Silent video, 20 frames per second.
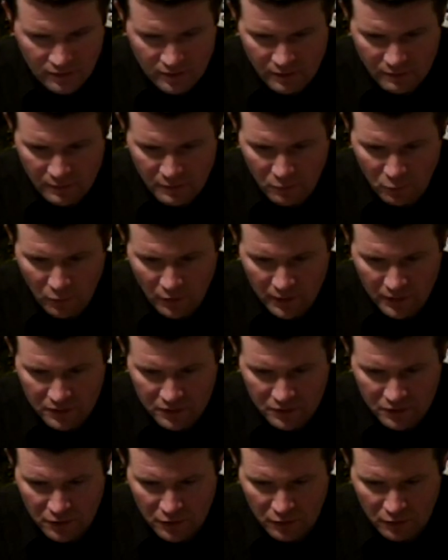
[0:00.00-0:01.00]
have been wanting
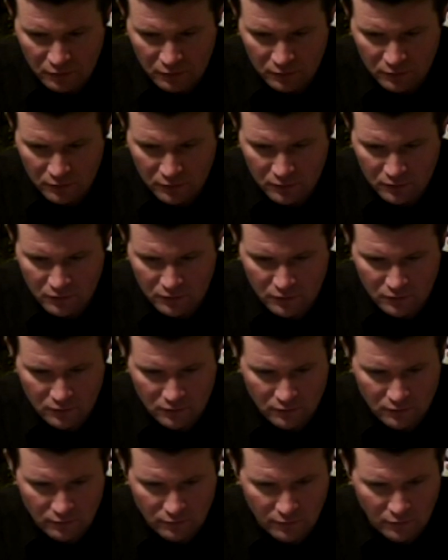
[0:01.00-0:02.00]
to know
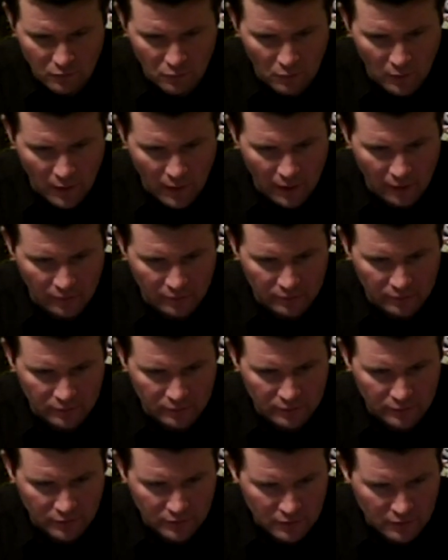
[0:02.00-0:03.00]
for a while.
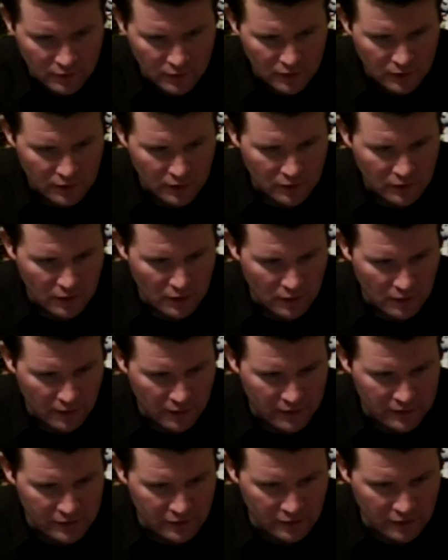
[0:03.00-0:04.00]

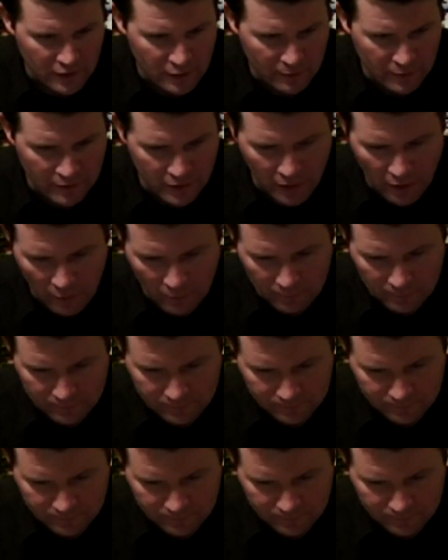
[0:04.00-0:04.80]
Okay, so here we go.